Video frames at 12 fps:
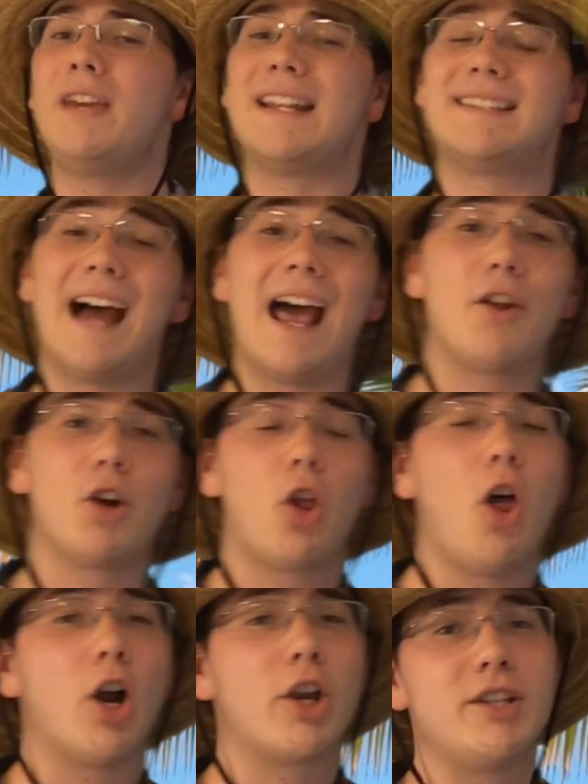we get Tyler
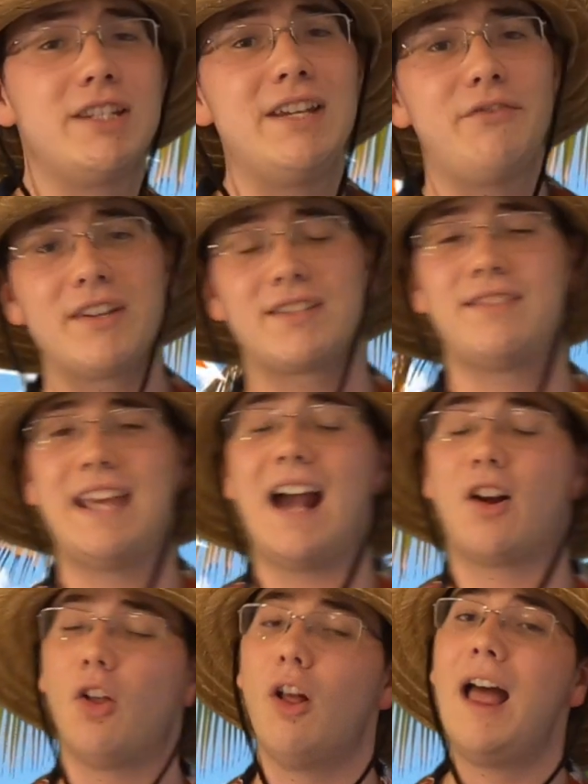Clark, defensive
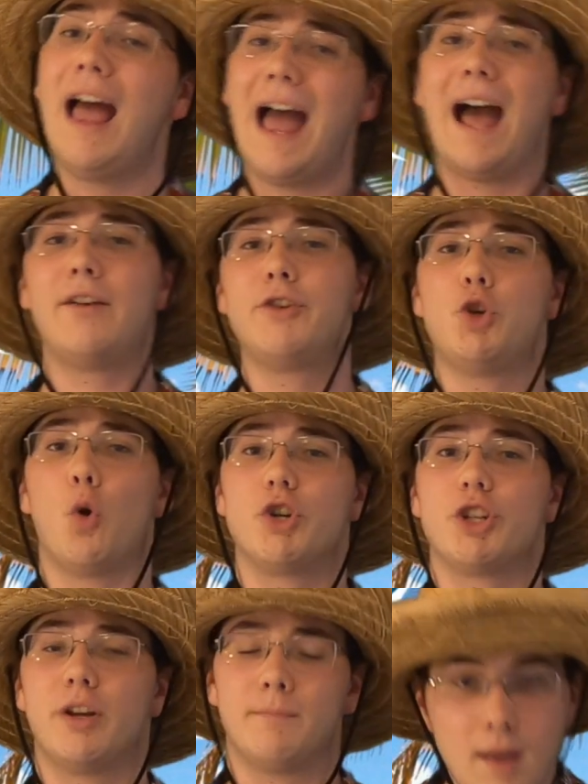tackle out of
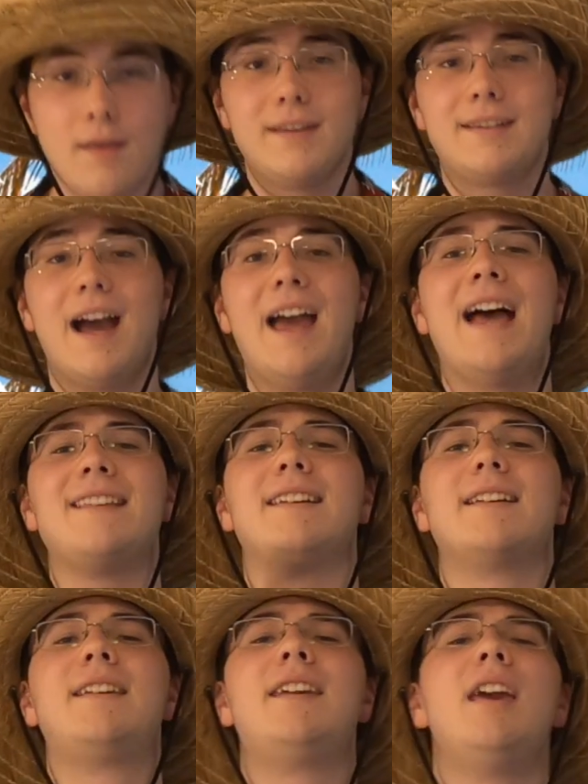Georgia. This guy has
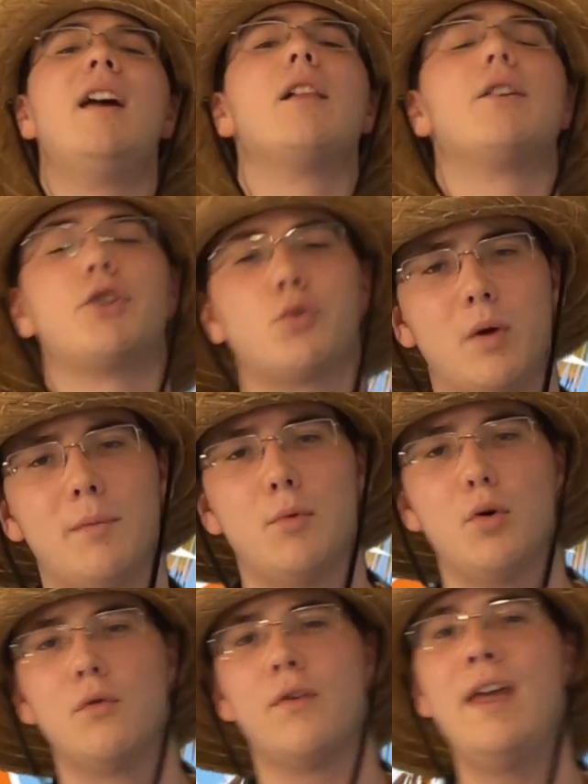a killer swim
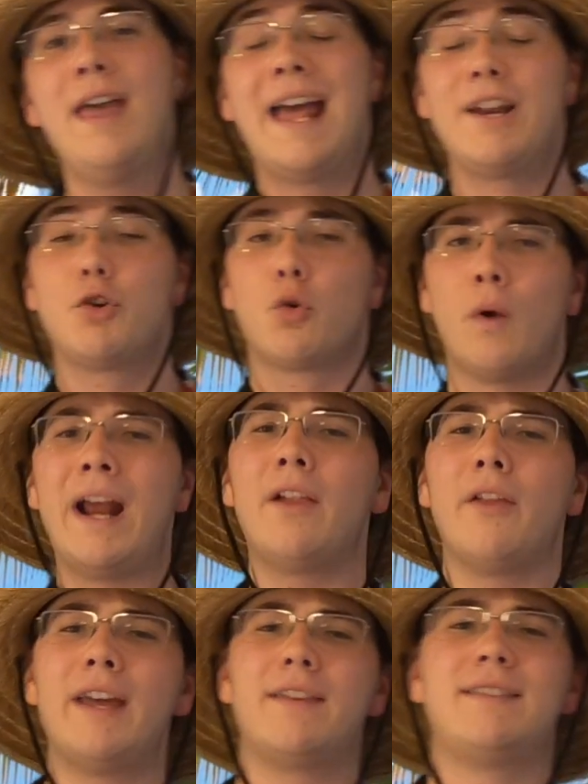move and great
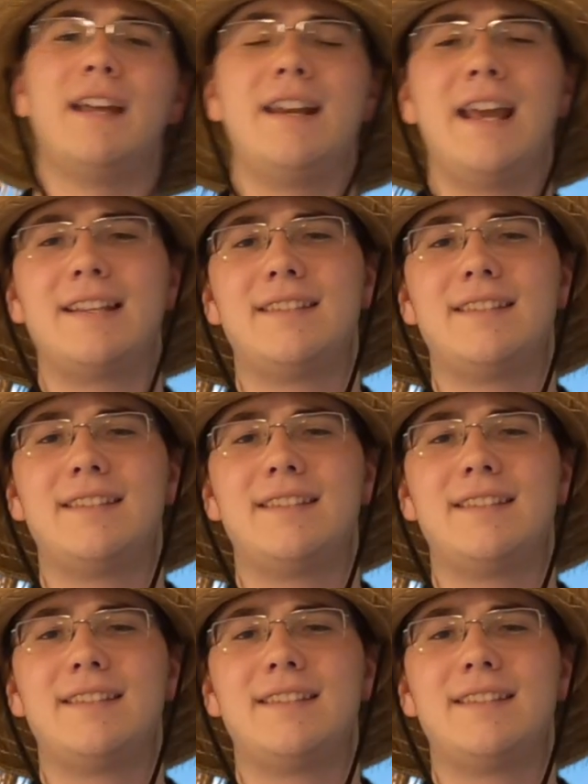length, standing at